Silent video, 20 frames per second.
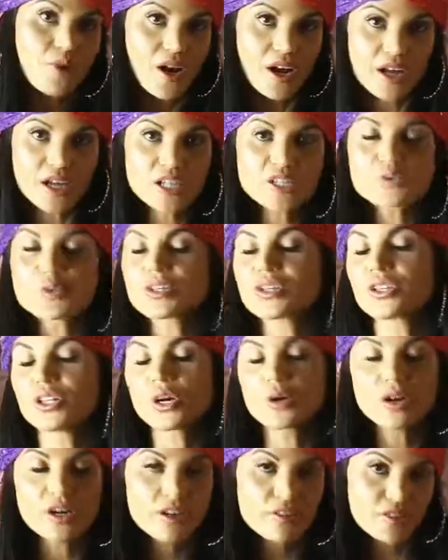product with
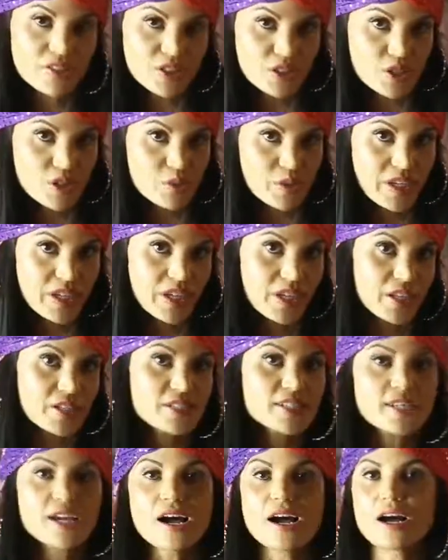no artificial
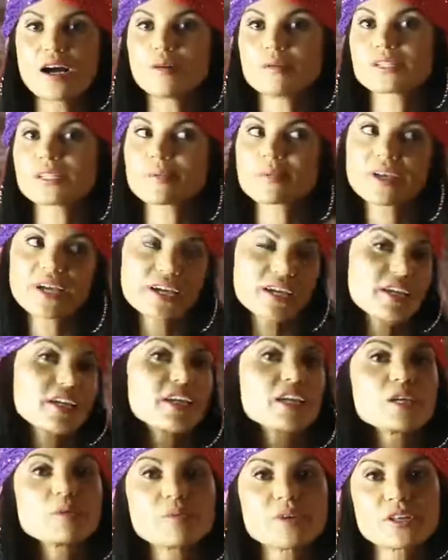sweeteners, um, something I can
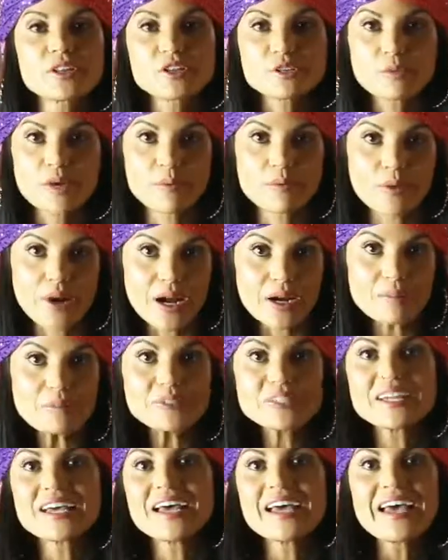keep in through my preps
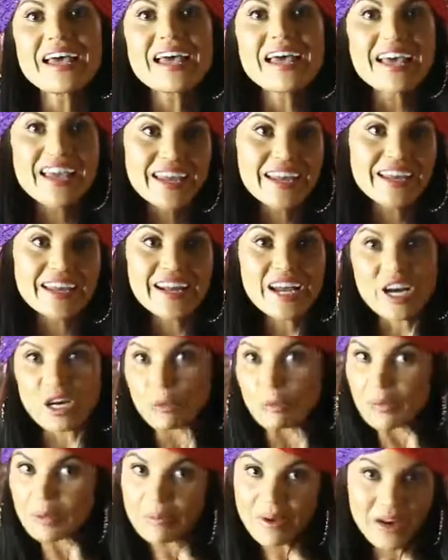and
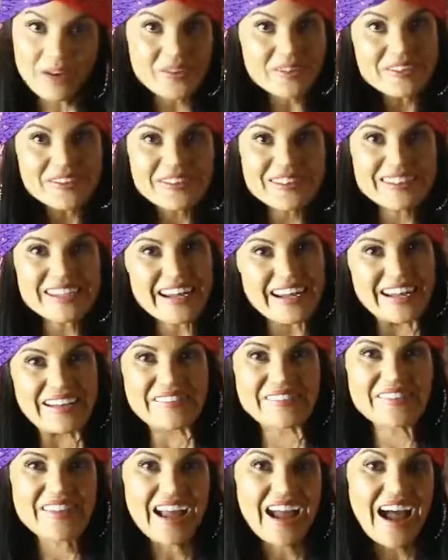help me power through the
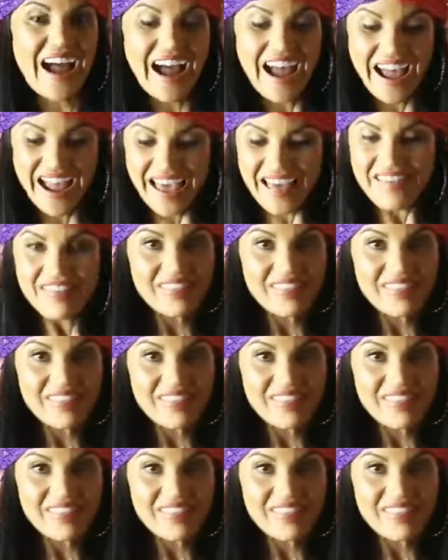day. I